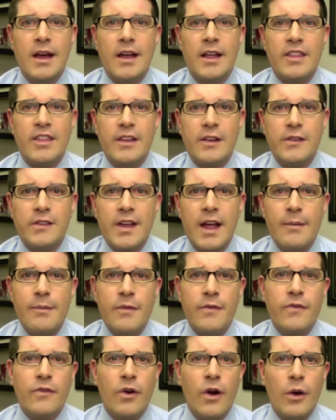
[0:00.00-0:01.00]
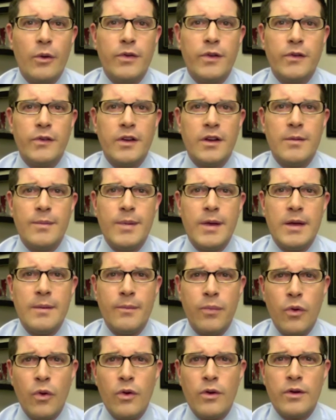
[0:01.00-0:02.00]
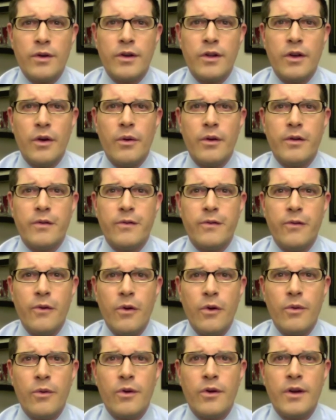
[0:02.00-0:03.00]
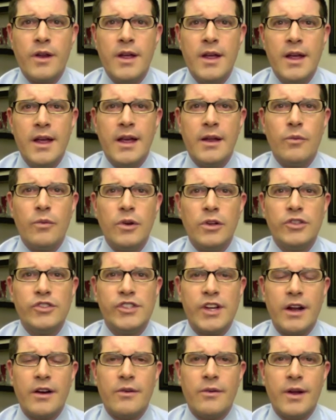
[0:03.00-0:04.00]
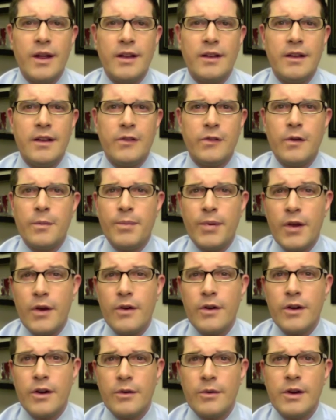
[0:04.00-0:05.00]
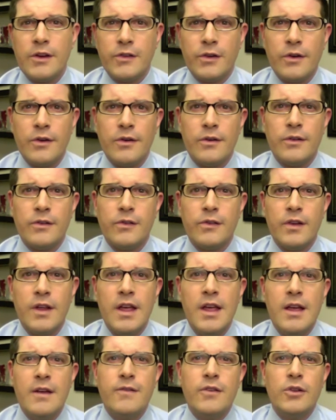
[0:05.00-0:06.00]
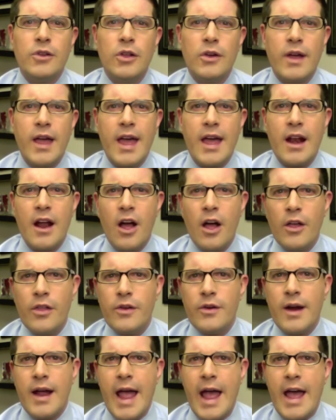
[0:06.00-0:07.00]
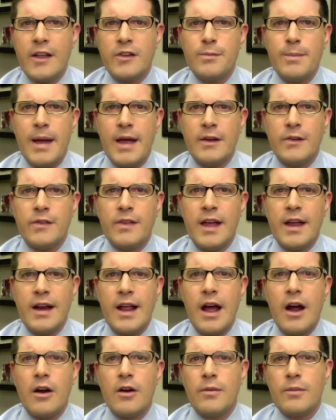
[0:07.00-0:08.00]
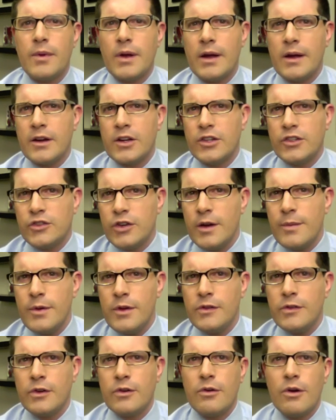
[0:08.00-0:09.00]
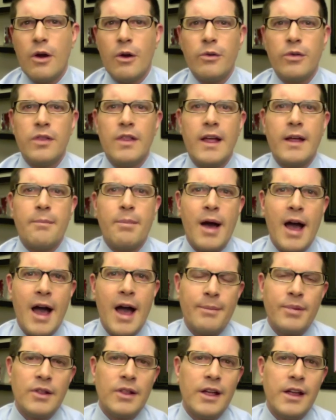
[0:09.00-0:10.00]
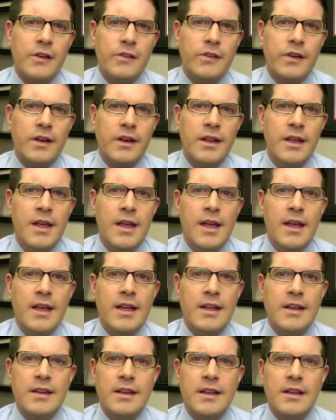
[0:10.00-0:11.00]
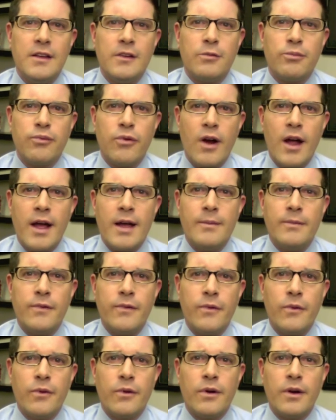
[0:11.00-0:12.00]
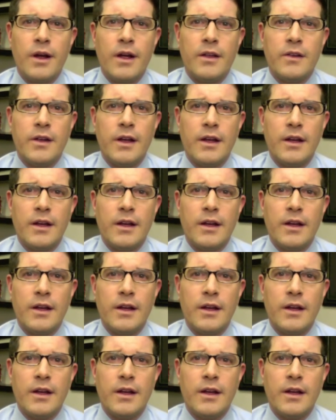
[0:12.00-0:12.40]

This type of growth is going to be important going forward and will generate superior returns. If you look at other aspects that are contribute to growth, like population, India is primed for